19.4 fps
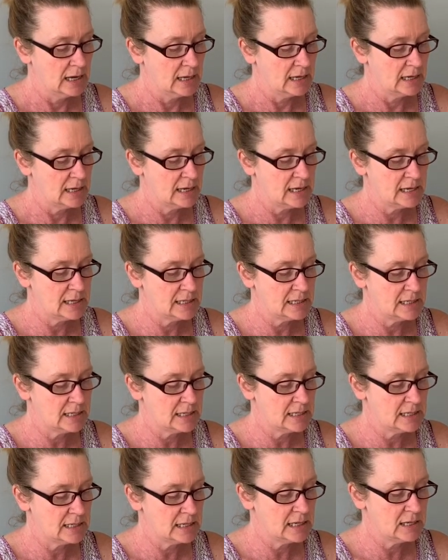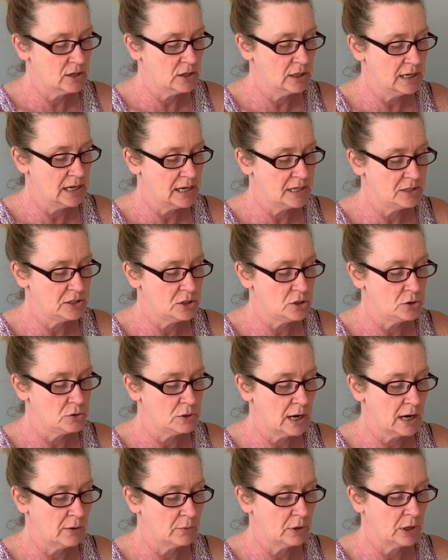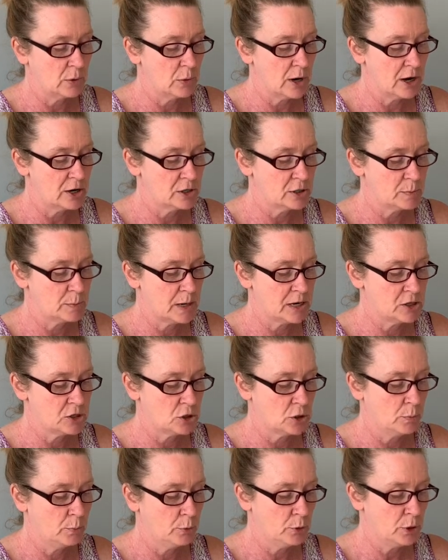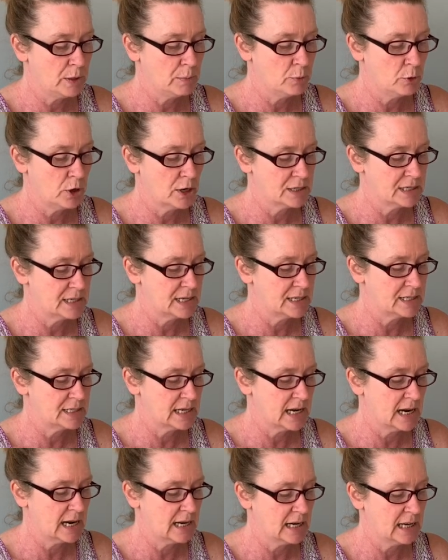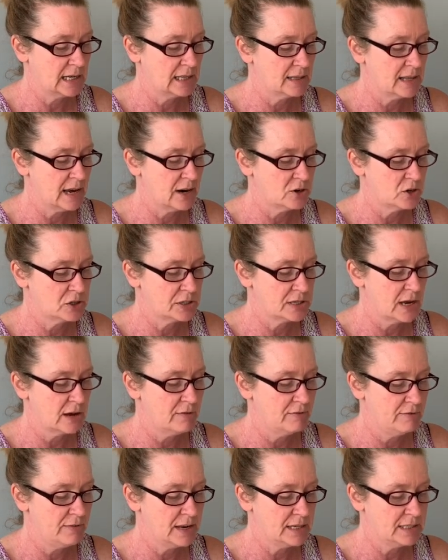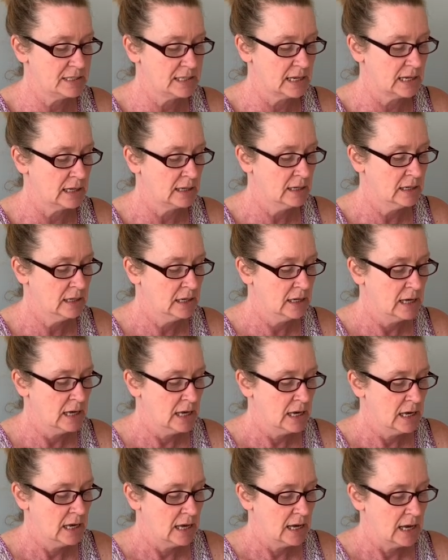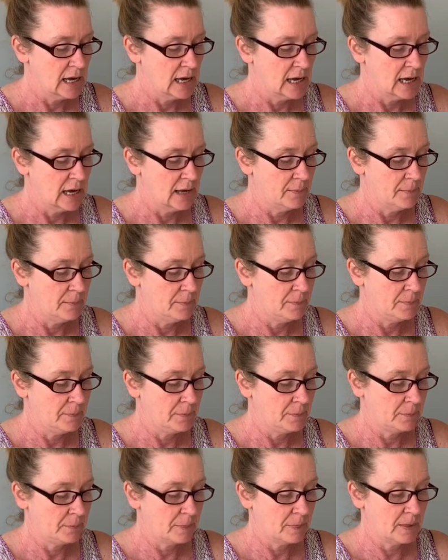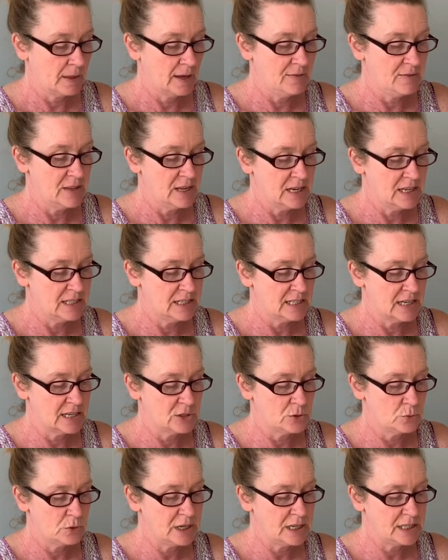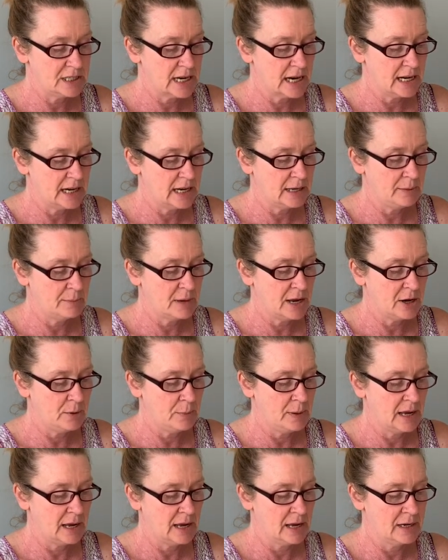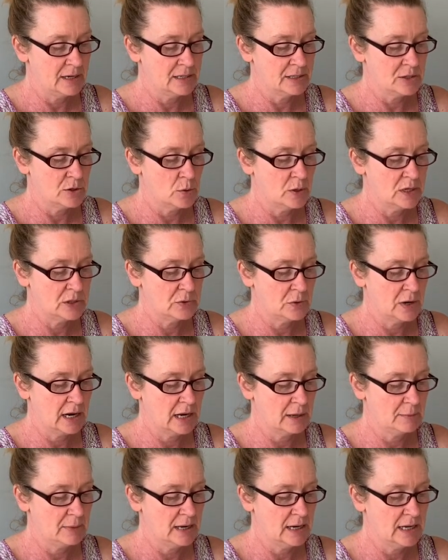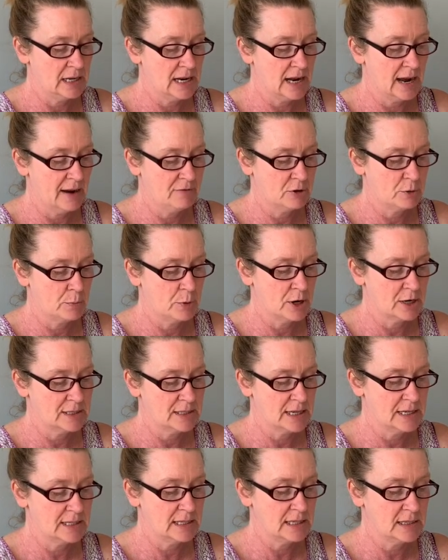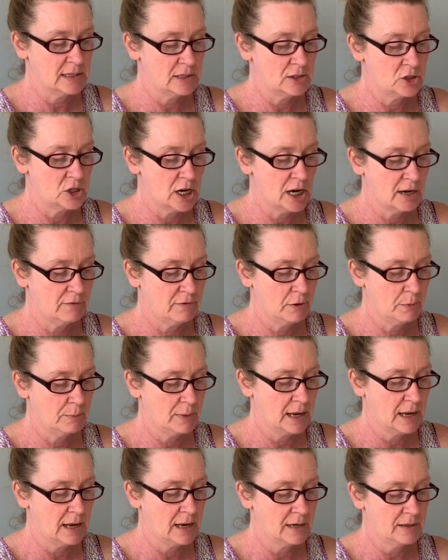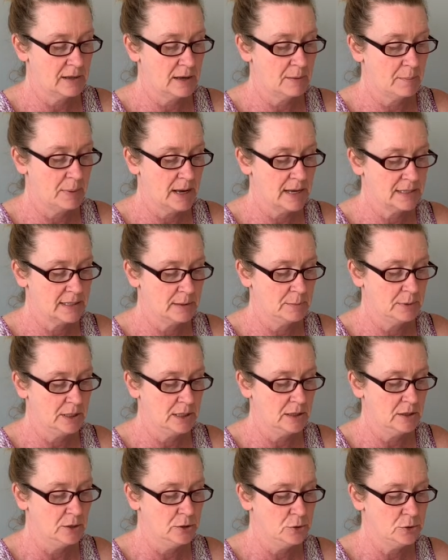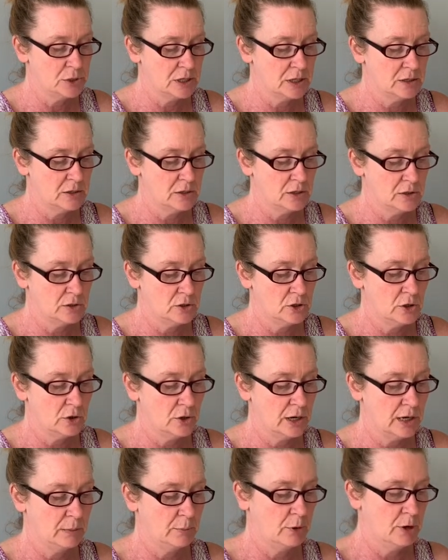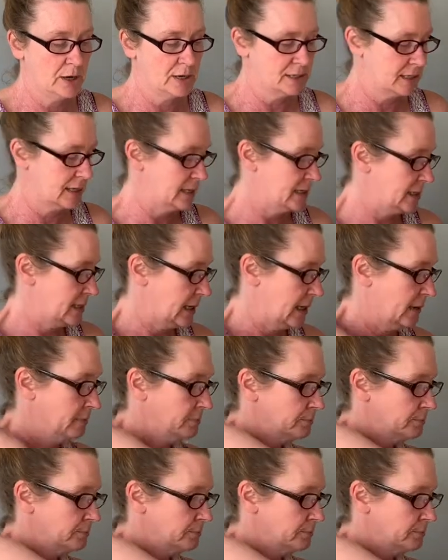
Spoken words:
Easy seal lids do not require special pre-process tightening, they are self-venting. And then it says retightening metal band is always recommended after processing to check for band that possibly loosened during processing.